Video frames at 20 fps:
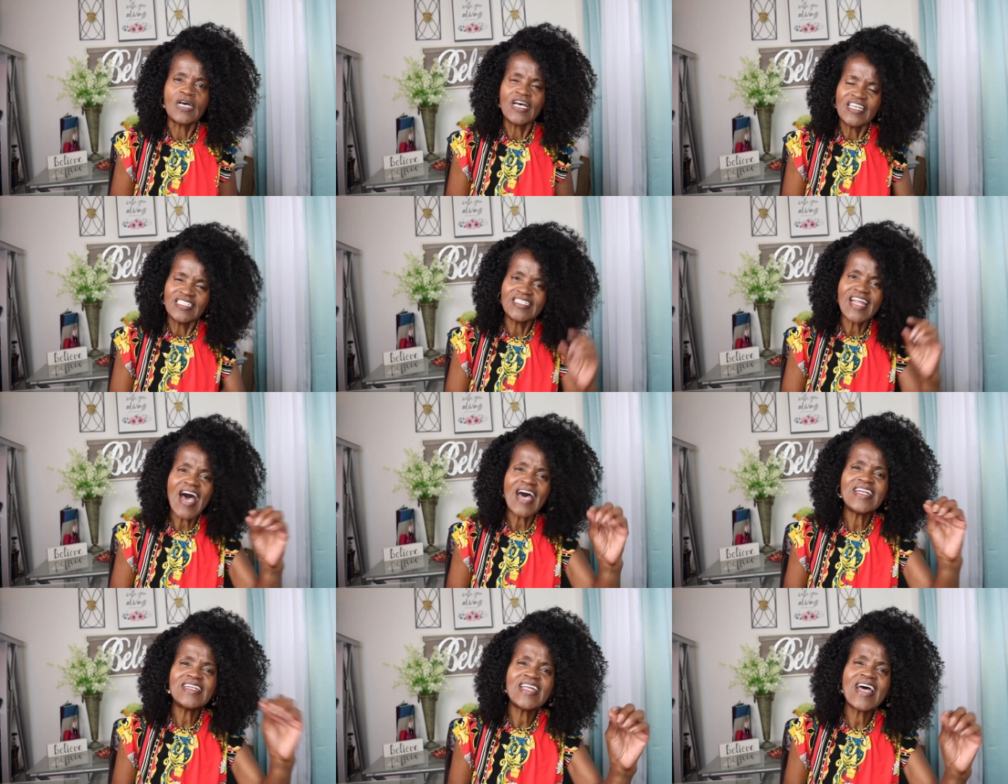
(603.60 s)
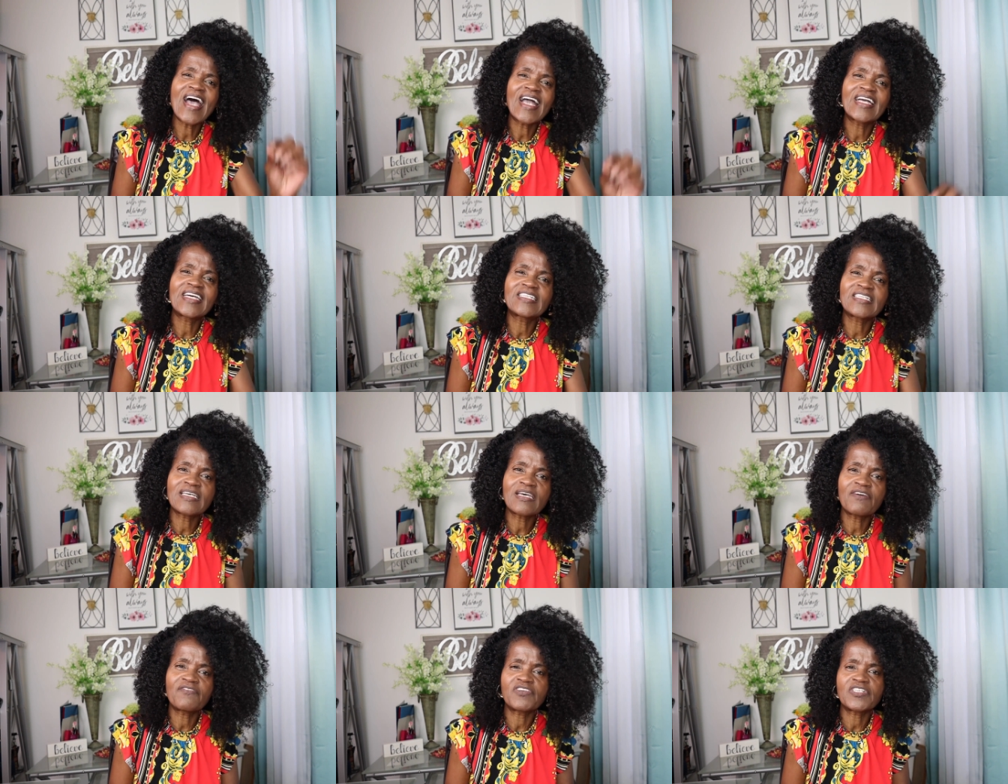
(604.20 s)
not
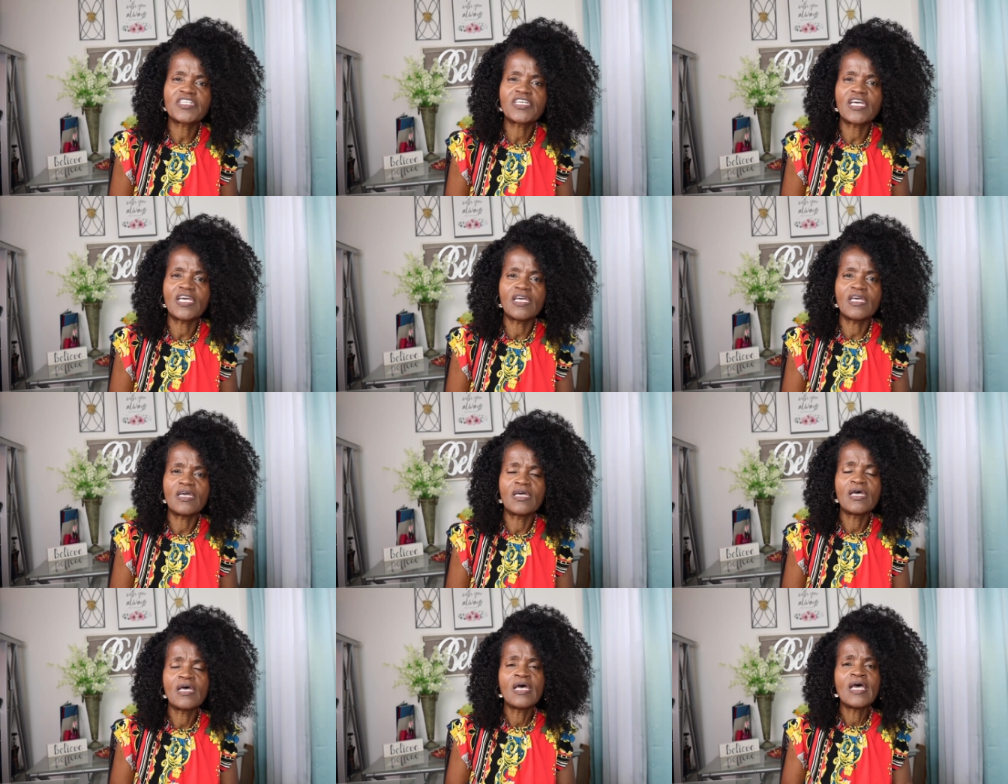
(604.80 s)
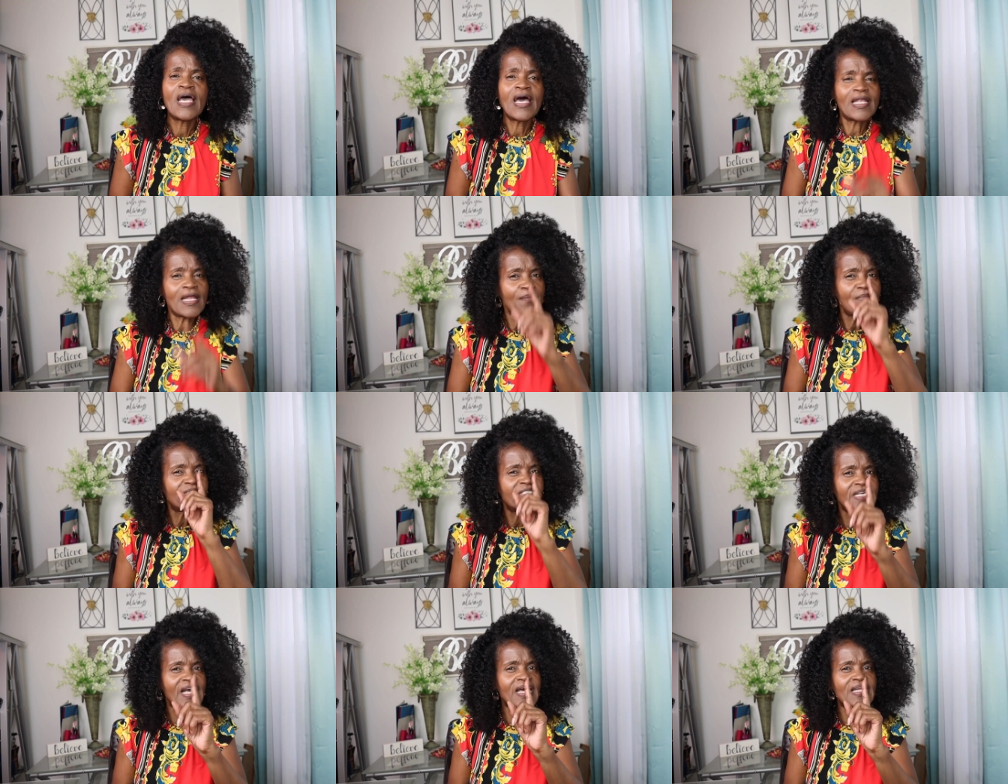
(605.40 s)
negativity. And I'm
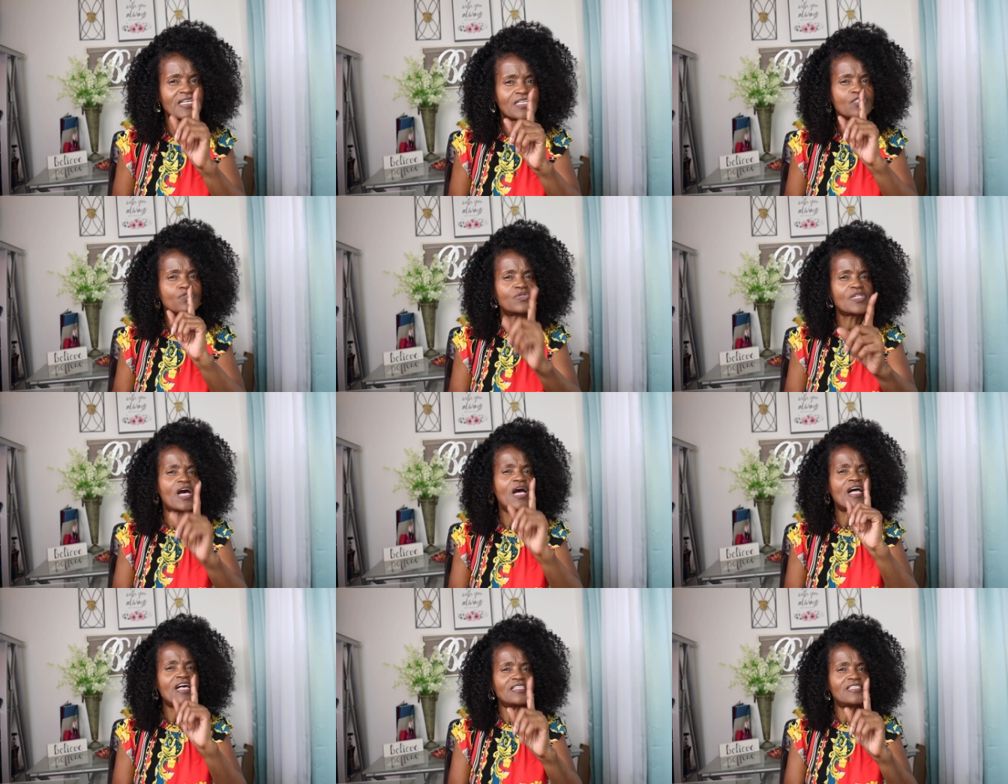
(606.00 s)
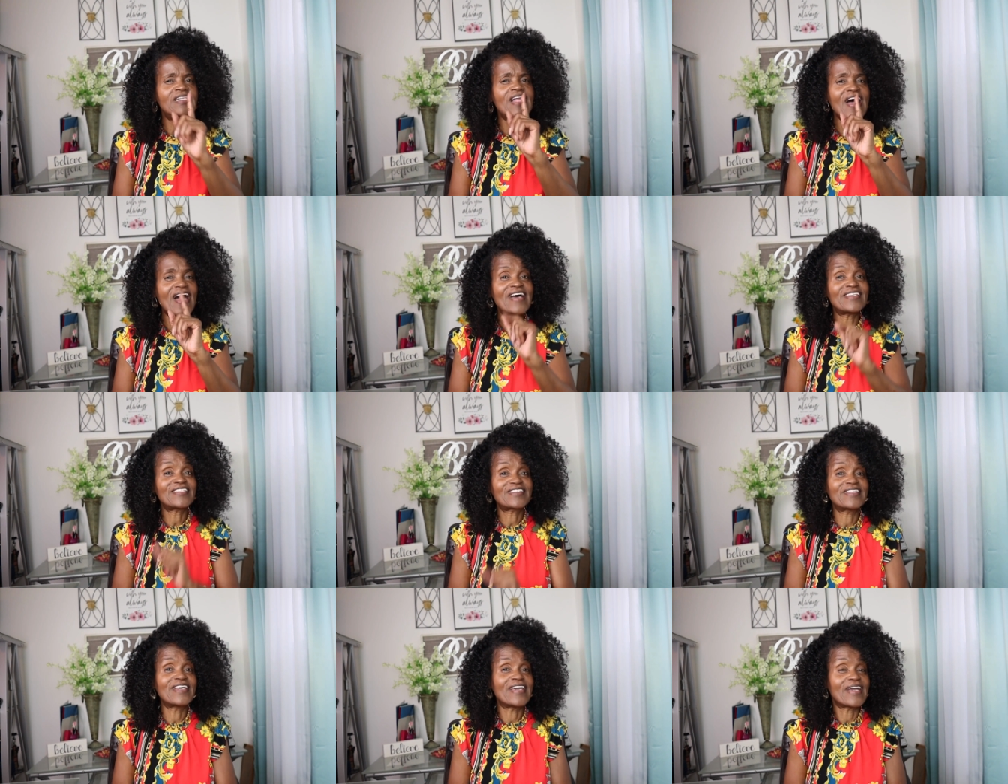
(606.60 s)
saying this
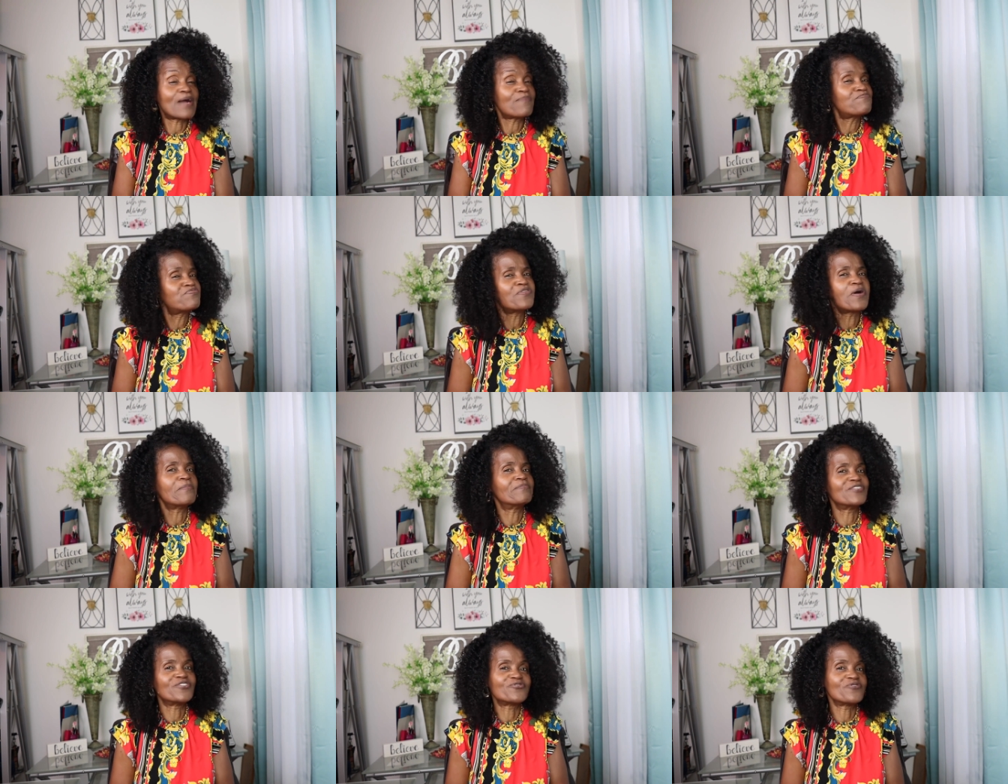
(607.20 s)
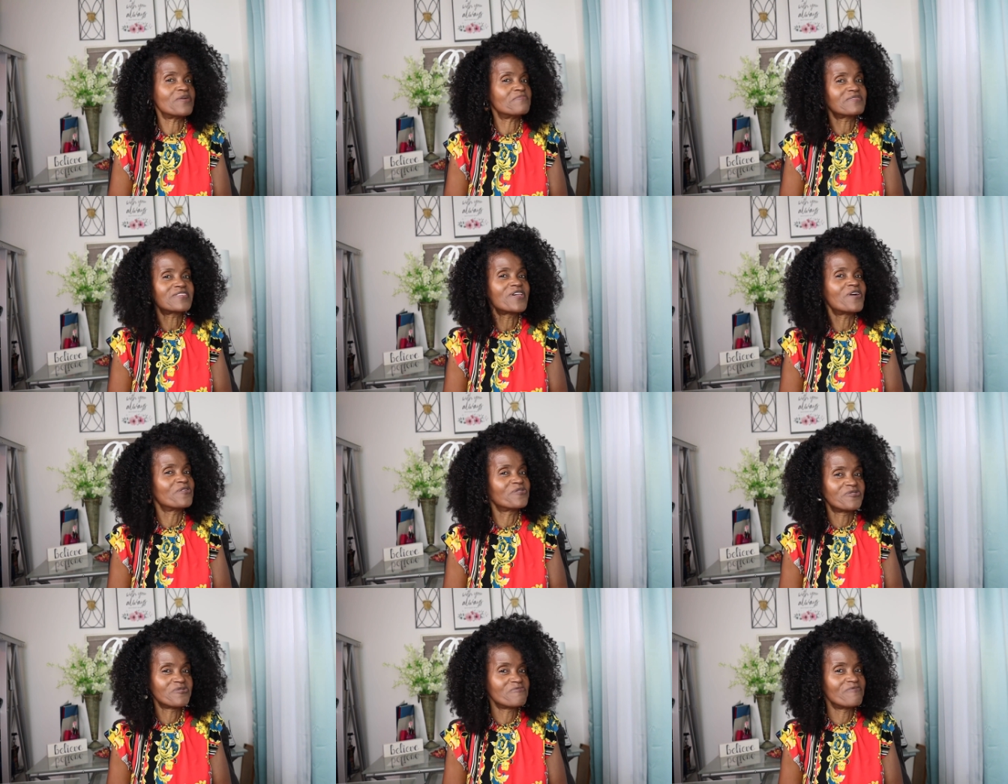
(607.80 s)
last thing, I promise you, I'm
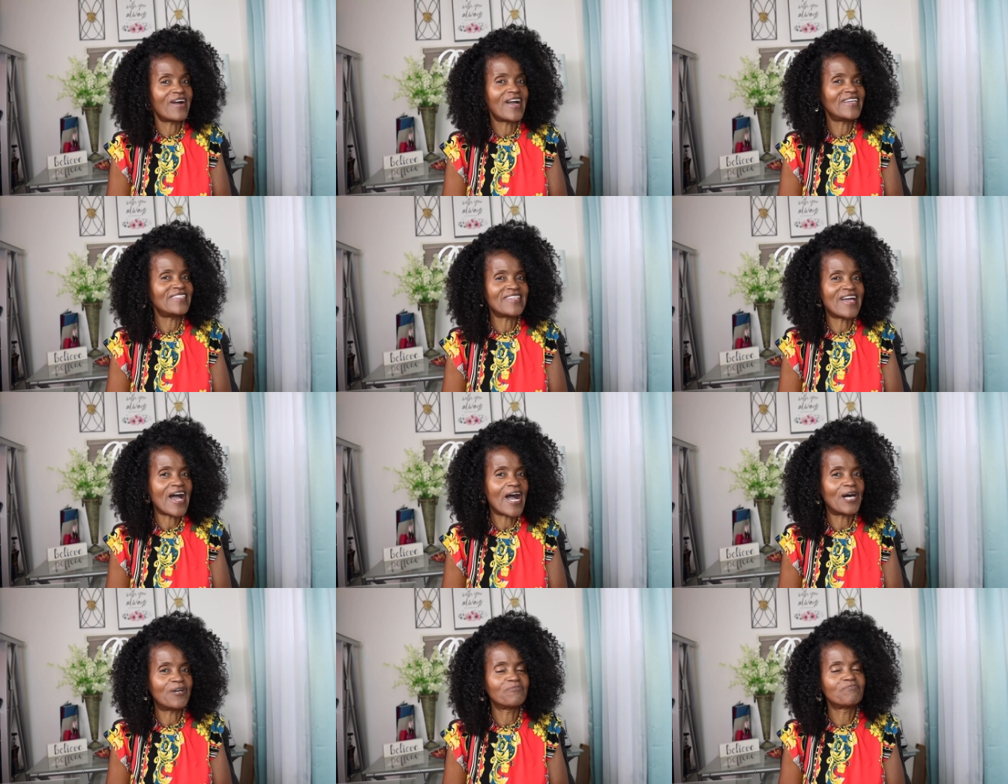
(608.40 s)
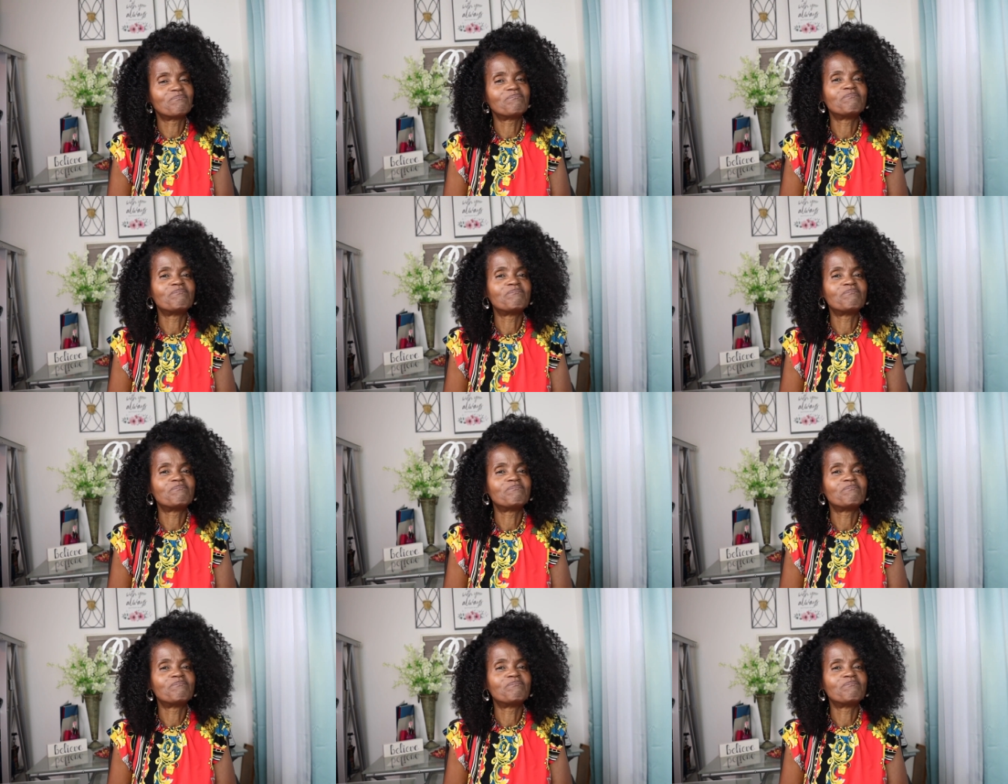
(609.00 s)
closing right now.